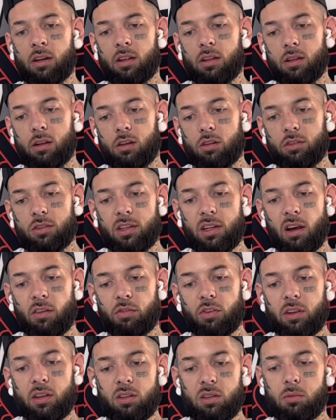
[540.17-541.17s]
There's
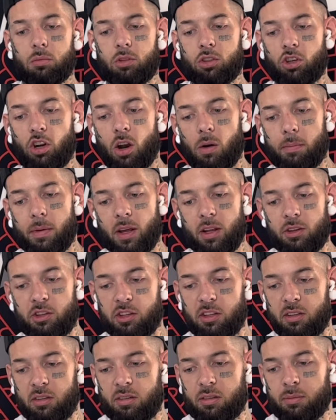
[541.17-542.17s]
definitely some sharp
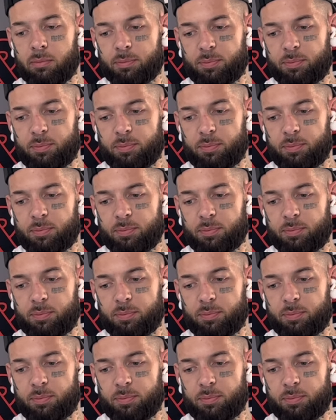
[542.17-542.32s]
edges.